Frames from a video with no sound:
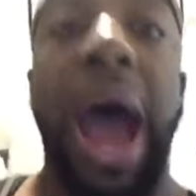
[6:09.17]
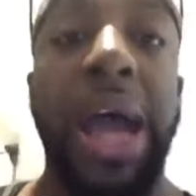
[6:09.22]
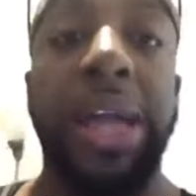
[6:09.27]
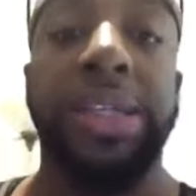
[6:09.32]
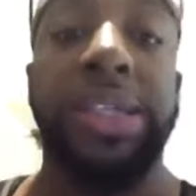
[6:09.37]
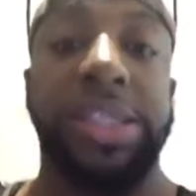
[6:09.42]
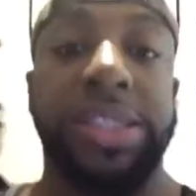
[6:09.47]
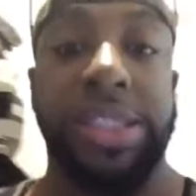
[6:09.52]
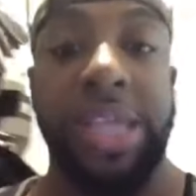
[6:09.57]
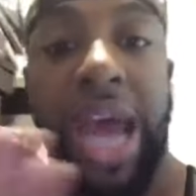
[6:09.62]

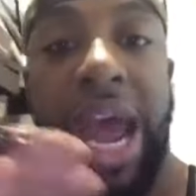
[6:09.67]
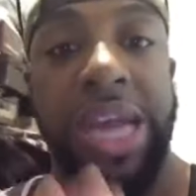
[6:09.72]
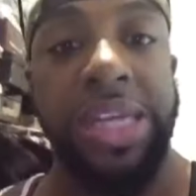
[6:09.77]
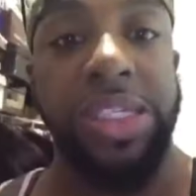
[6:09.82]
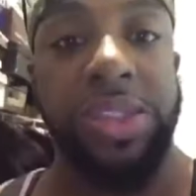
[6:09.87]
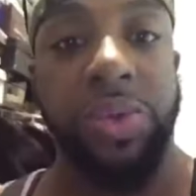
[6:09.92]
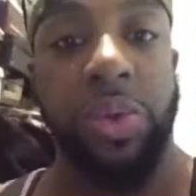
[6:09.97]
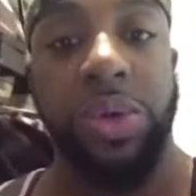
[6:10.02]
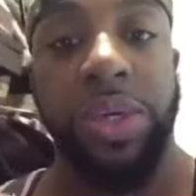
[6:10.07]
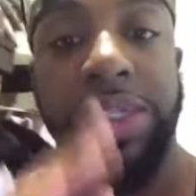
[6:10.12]
just I
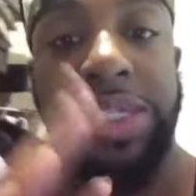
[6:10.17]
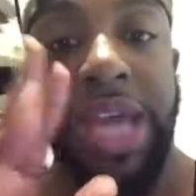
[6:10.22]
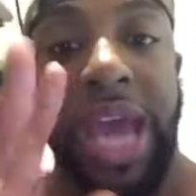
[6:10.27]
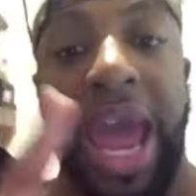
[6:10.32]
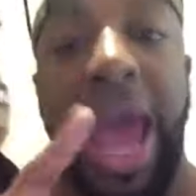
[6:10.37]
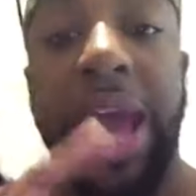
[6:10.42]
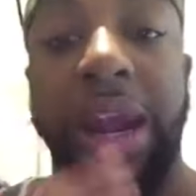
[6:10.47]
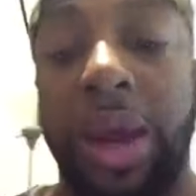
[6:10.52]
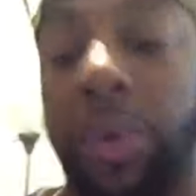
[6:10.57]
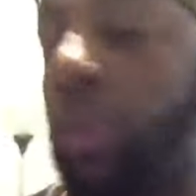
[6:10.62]
just wanted
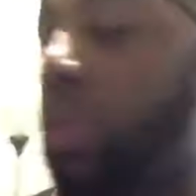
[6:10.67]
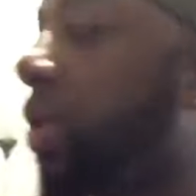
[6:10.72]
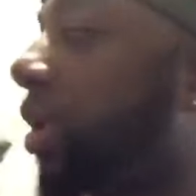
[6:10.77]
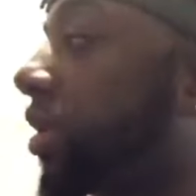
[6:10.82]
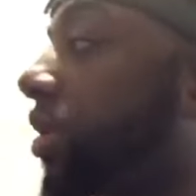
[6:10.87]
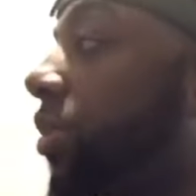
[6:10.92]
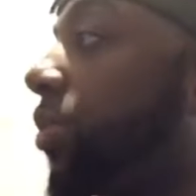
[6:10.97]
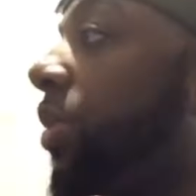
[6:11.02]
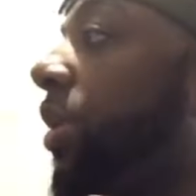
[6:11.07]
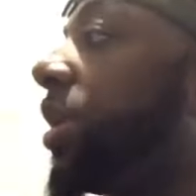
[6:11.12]
to I wanted
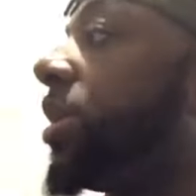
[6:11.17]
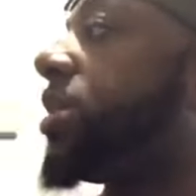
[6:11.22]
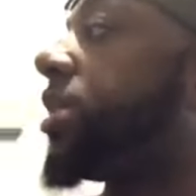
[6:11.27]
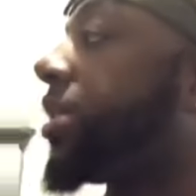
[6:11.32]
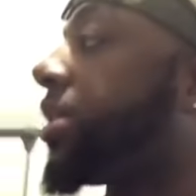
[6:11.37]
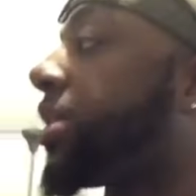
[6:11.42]
to really just